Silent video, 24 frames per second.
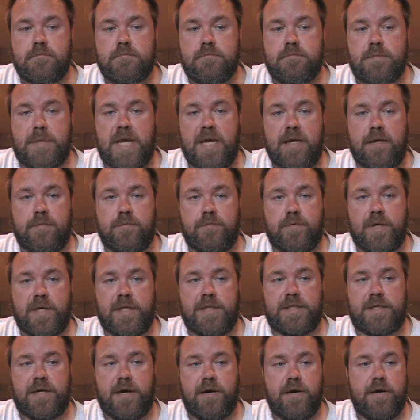yeah, we'll
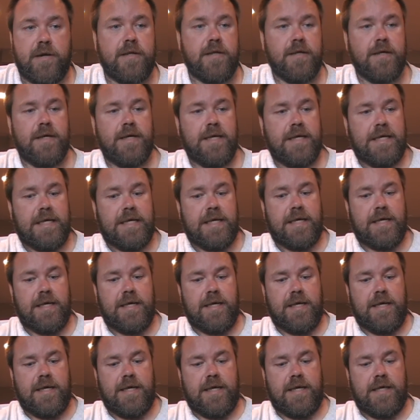get started.
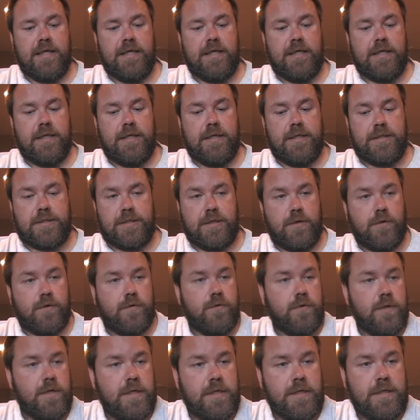
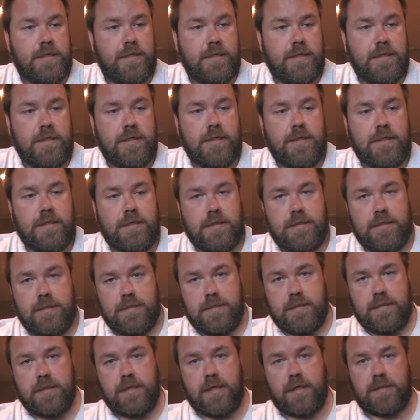So,
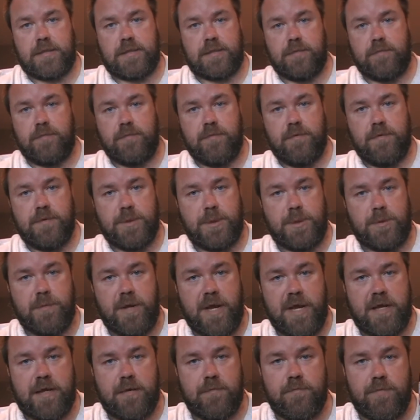got some
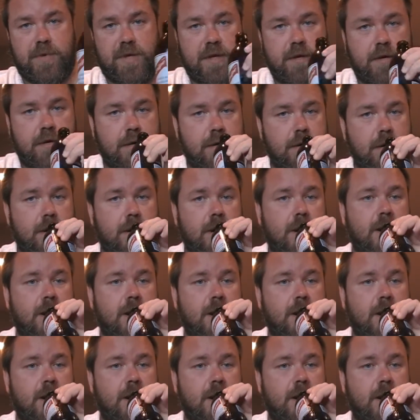Jamaican beer